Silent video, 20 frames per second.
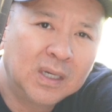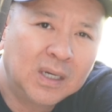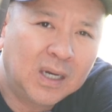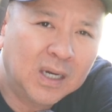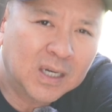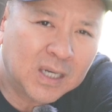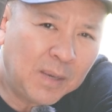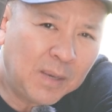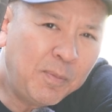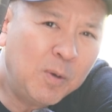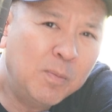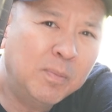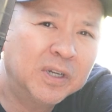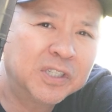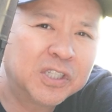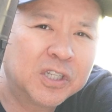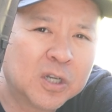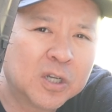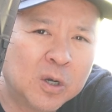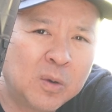A couple
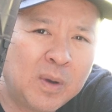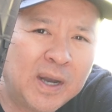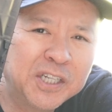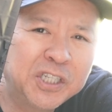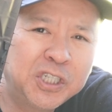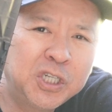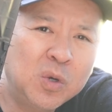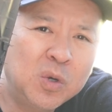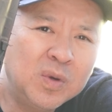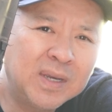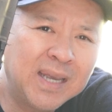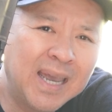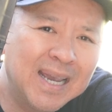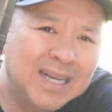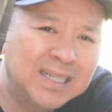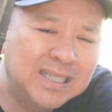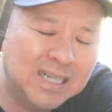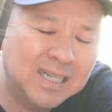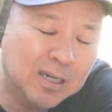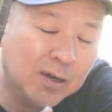months ago, I
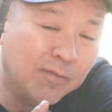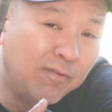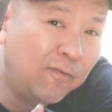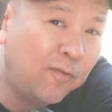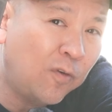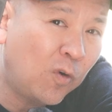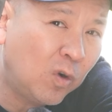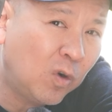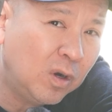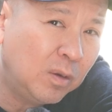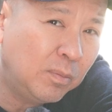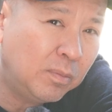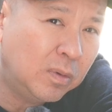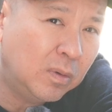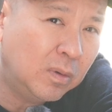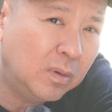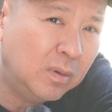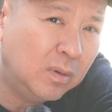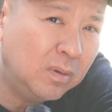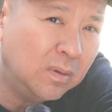showcased an
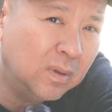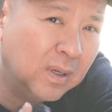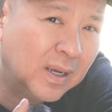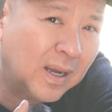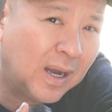affordable